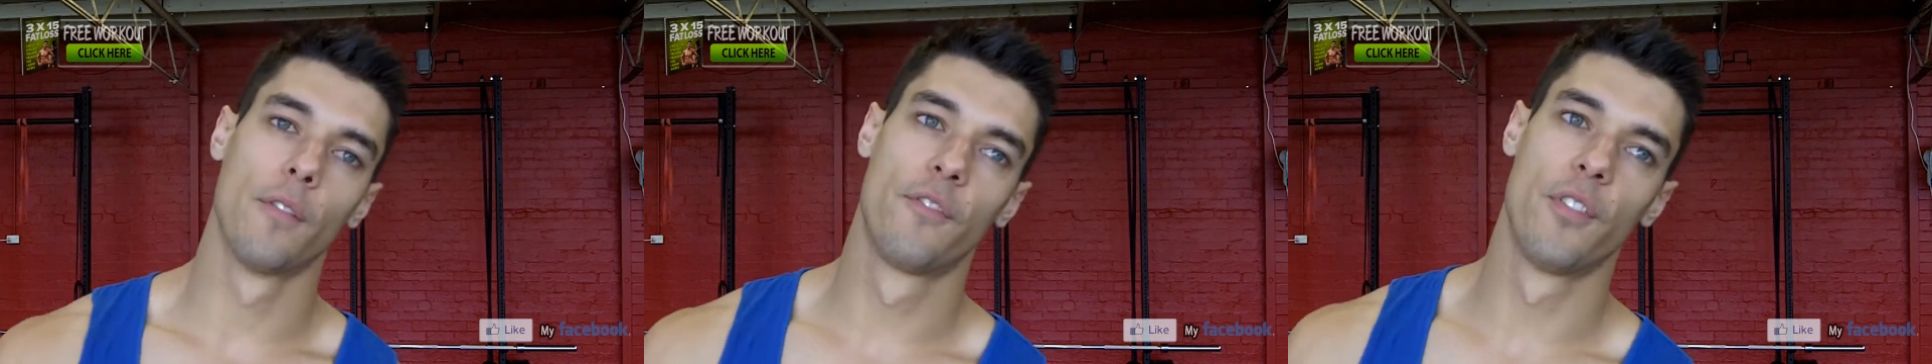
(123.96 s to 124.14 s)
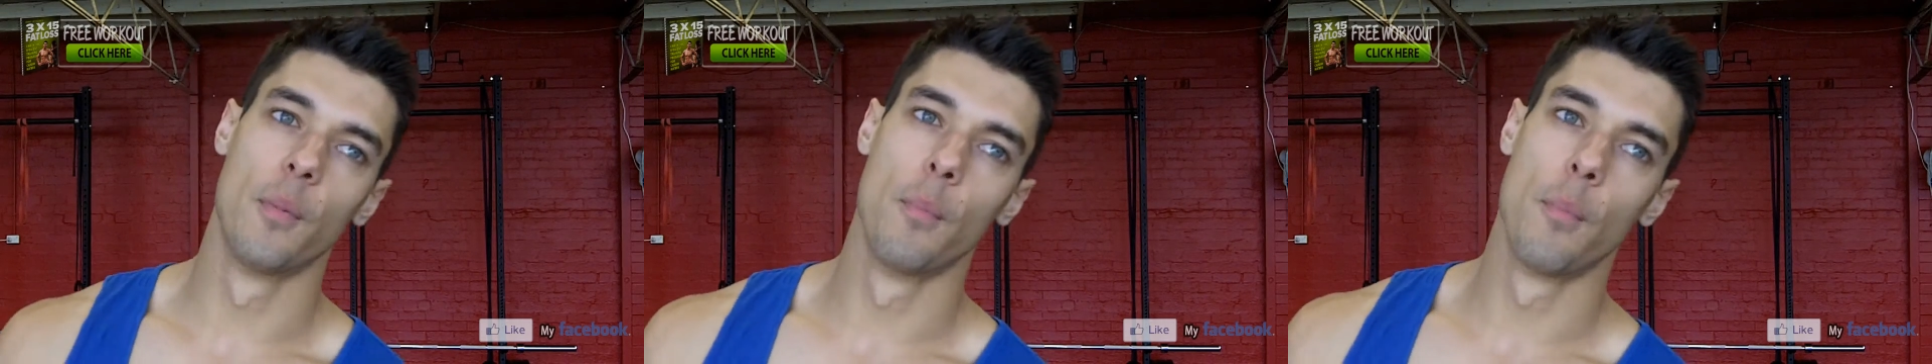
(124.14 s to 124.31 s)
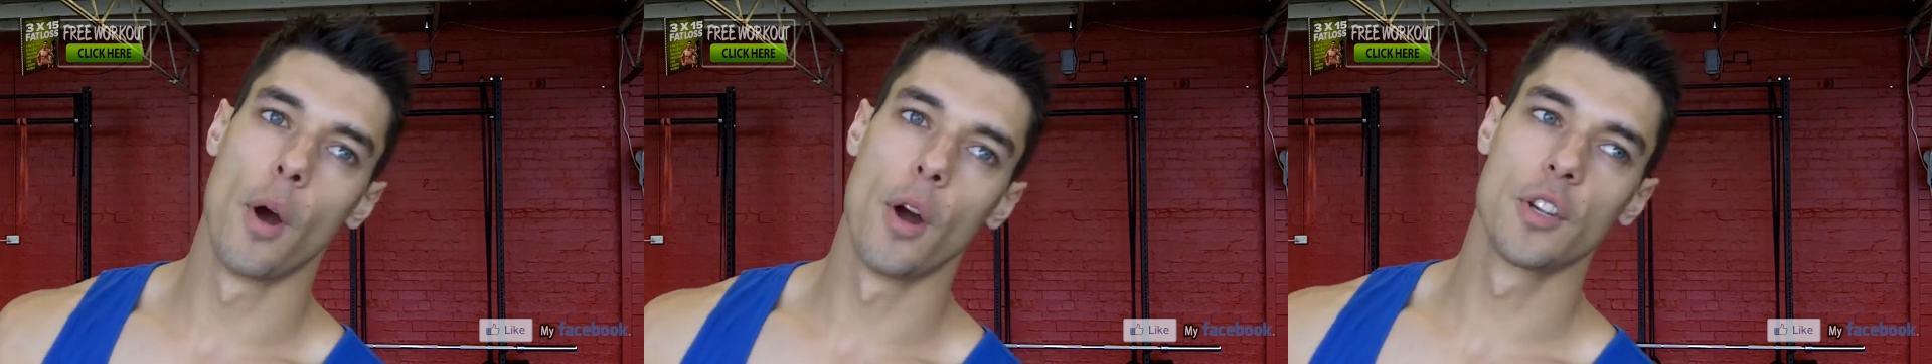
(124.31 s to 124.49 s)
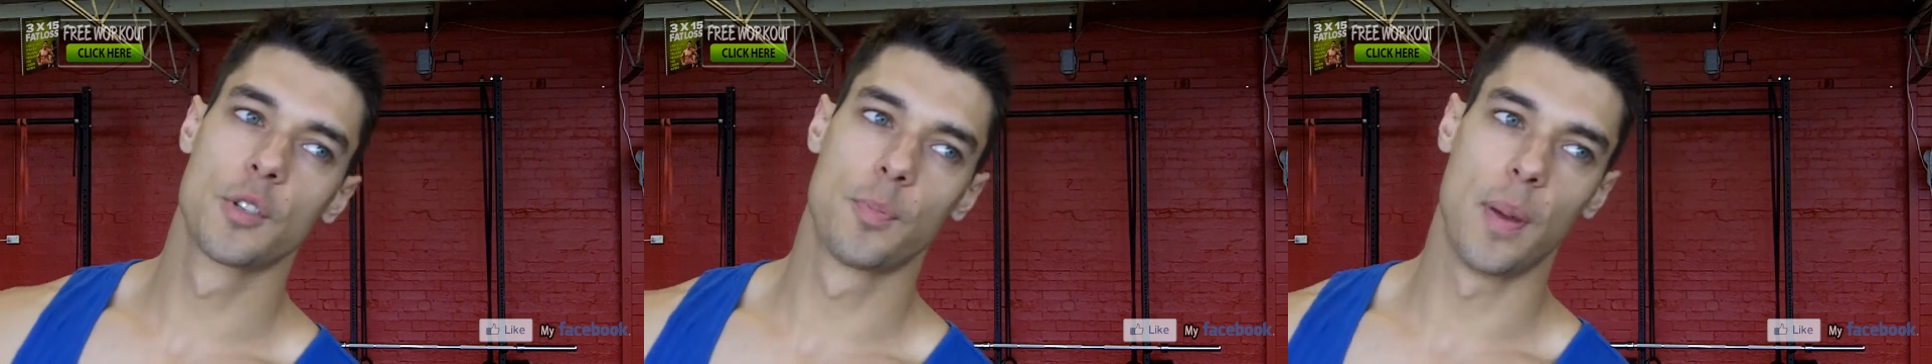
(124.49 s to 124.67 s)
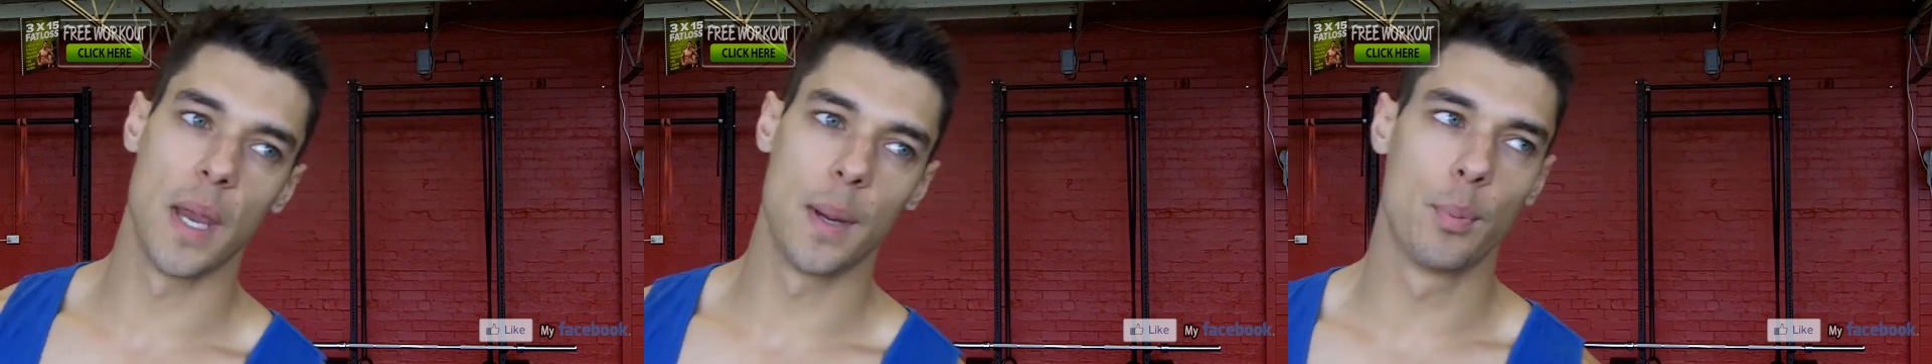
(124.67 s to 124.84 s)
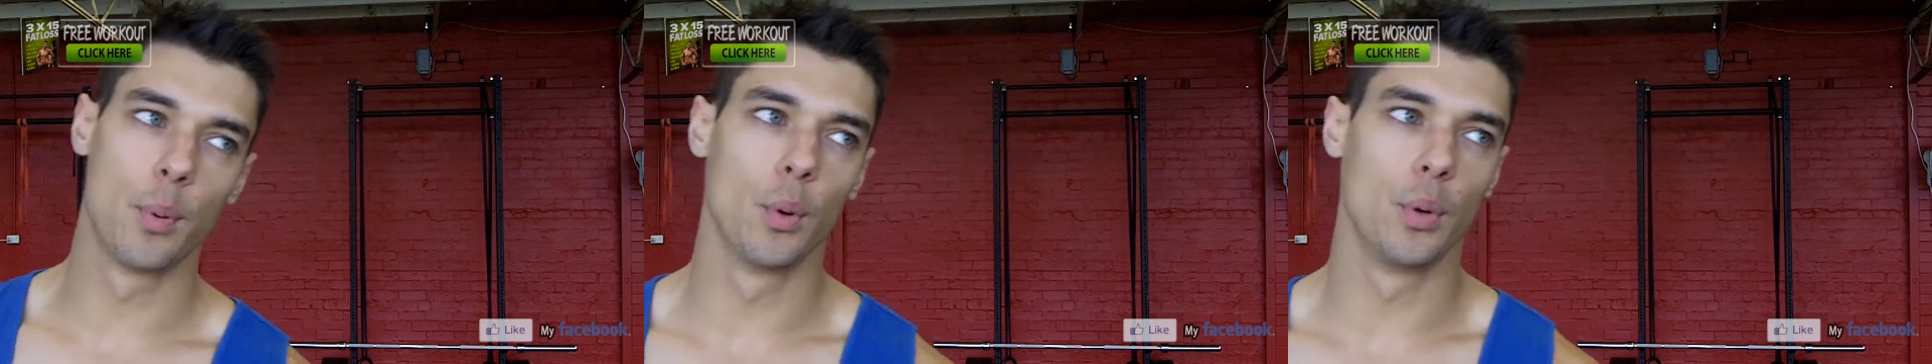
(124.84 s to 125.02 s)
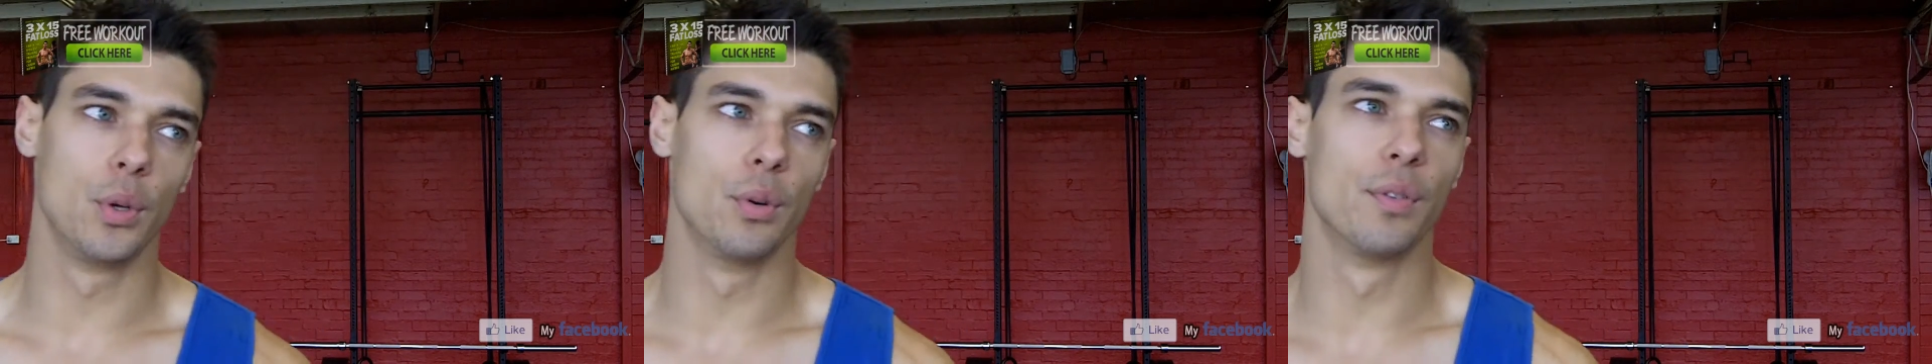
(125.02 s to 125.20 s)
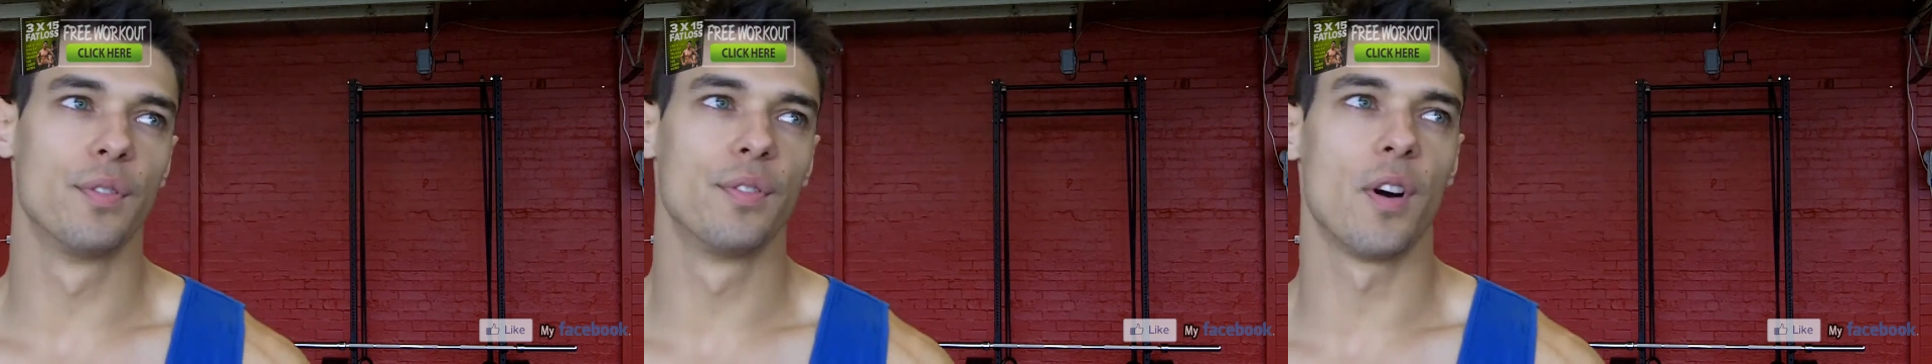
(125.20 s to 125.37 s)
For most people,
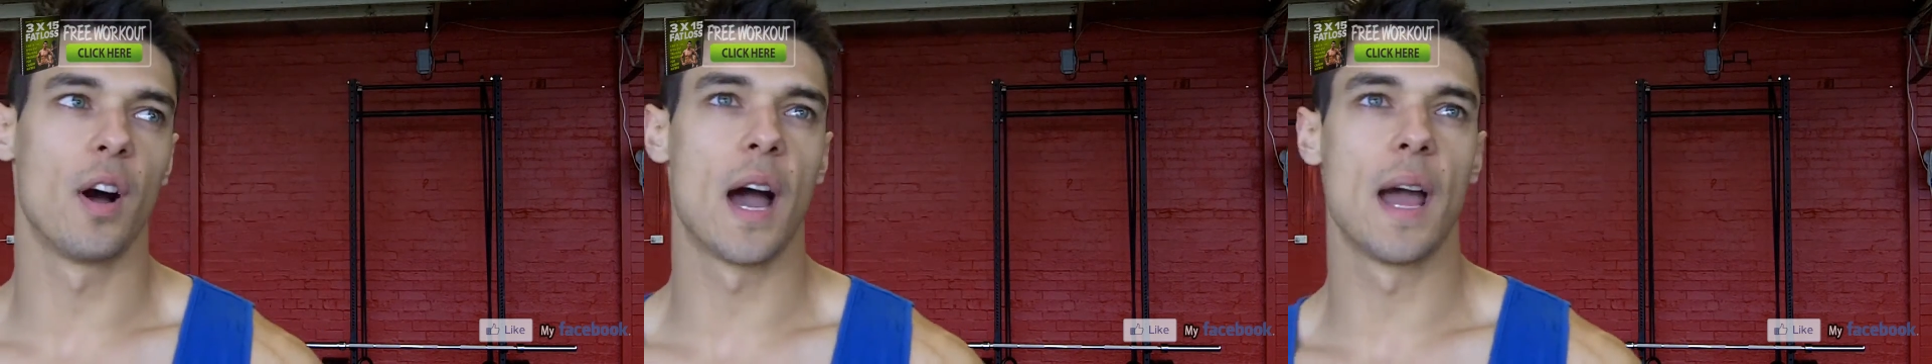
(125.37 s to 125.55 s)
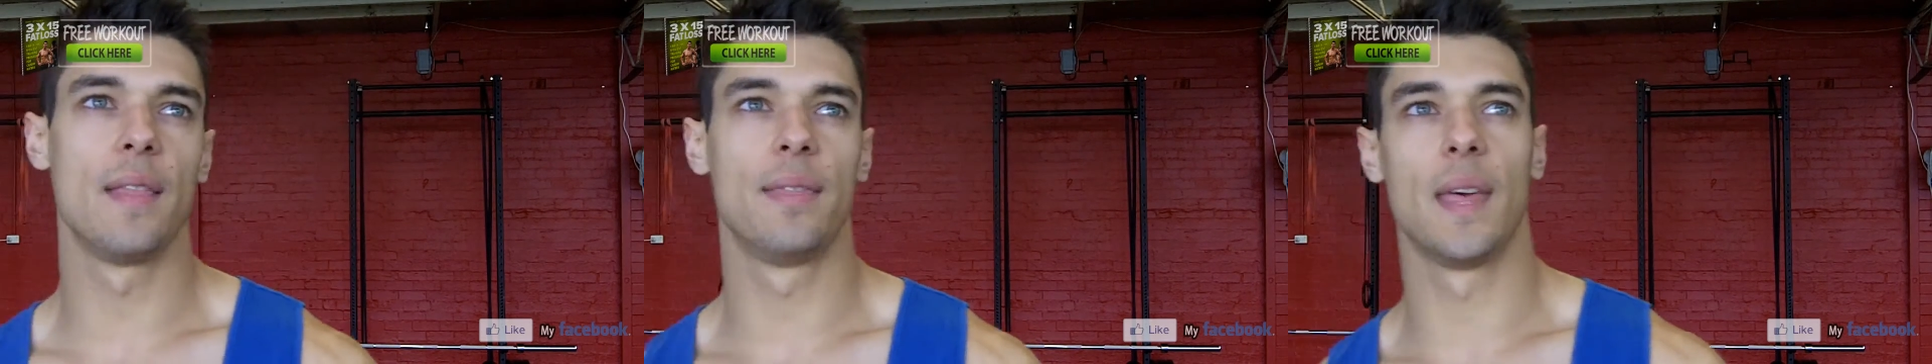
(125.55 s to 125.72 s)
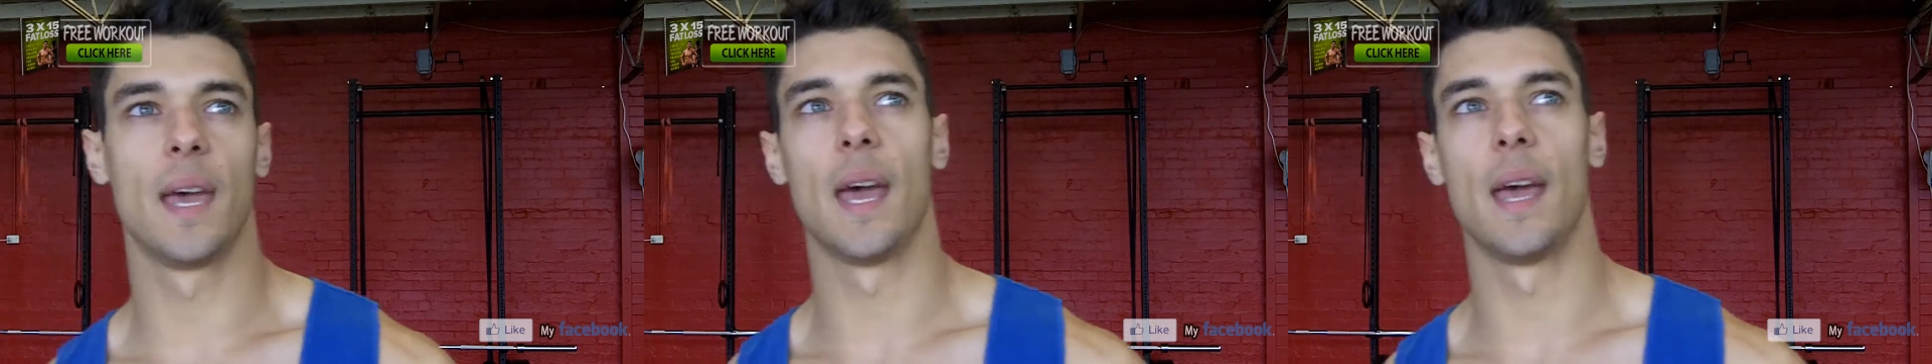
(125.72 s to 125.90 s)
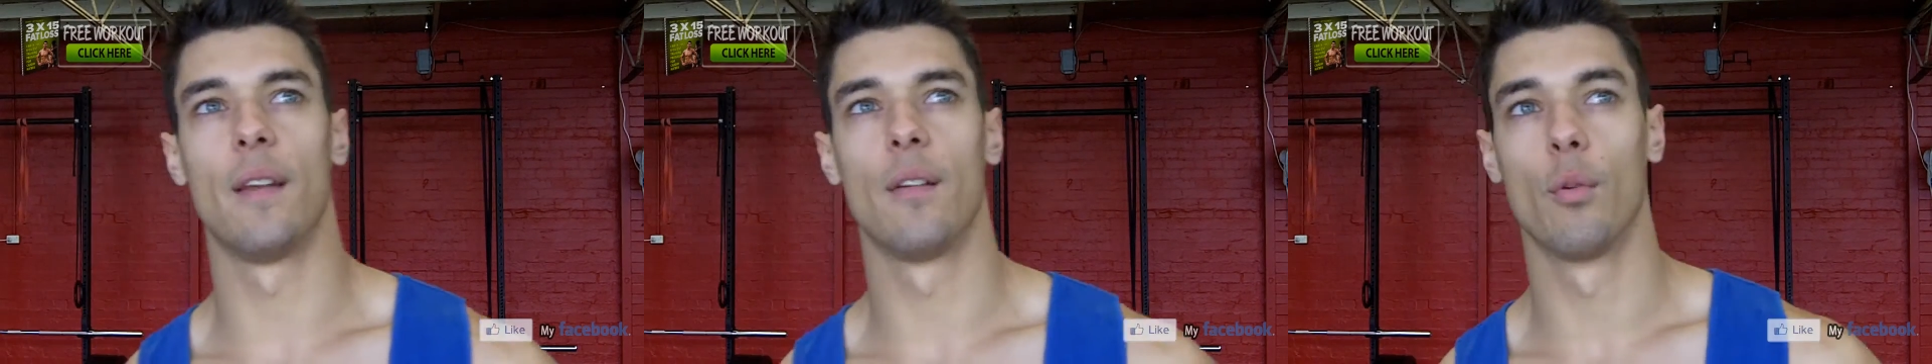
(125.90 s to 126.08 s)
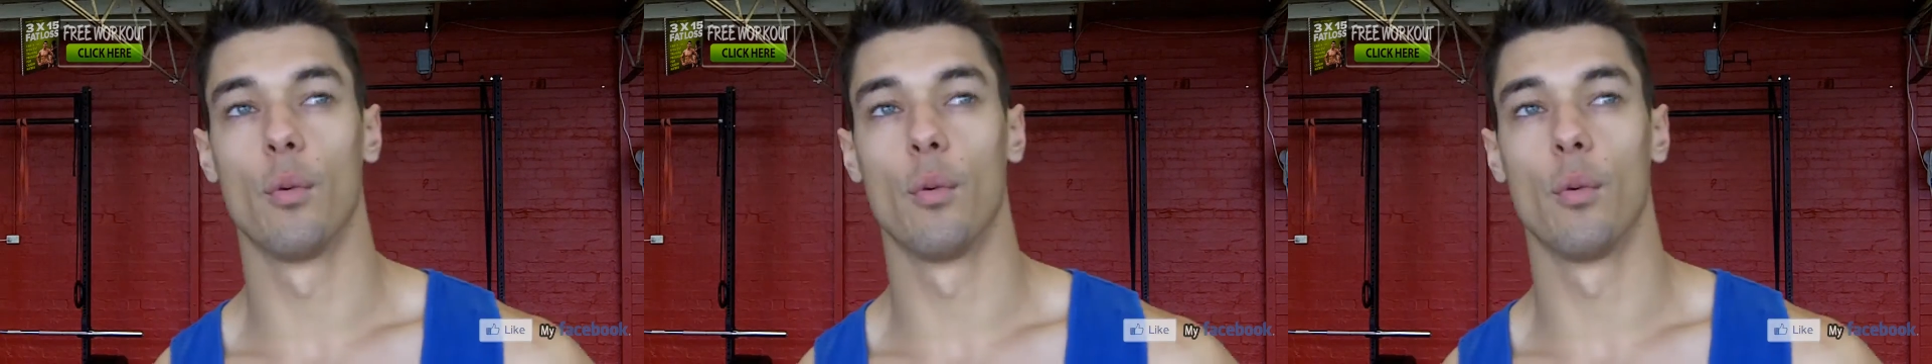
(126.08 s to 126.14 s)
you'll find that,